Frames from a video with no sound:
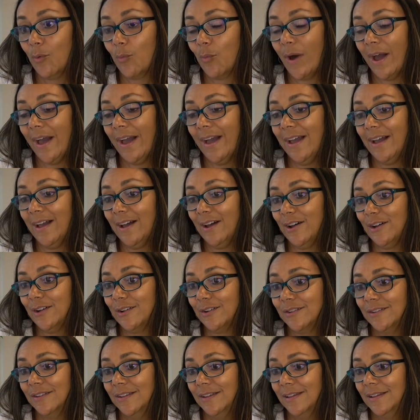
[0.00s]

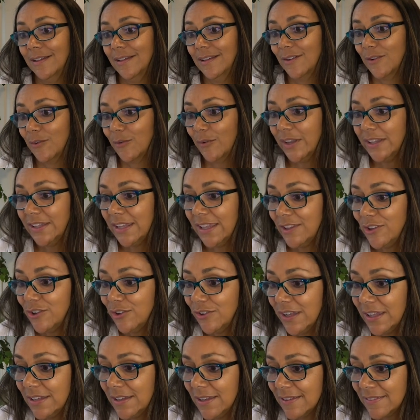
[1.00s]
Wow.
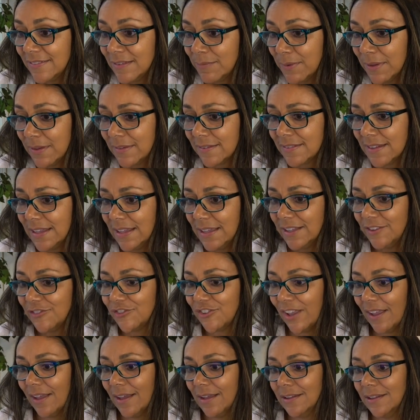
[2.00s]
You need this to be a singing
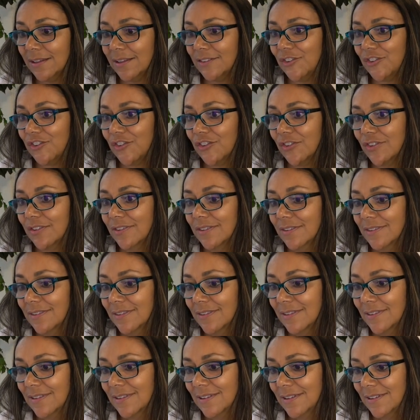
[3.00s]
challenge.
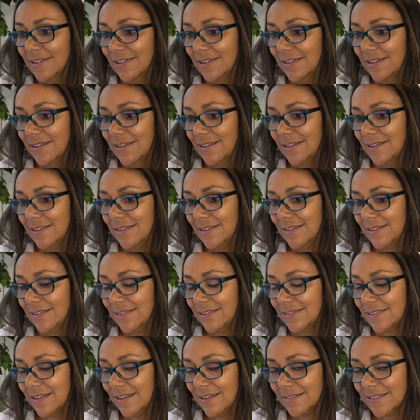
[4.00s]

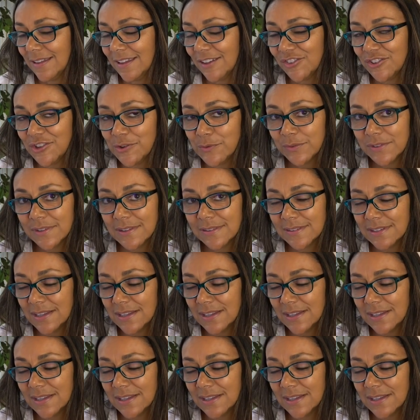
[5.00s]
Sounds like she was a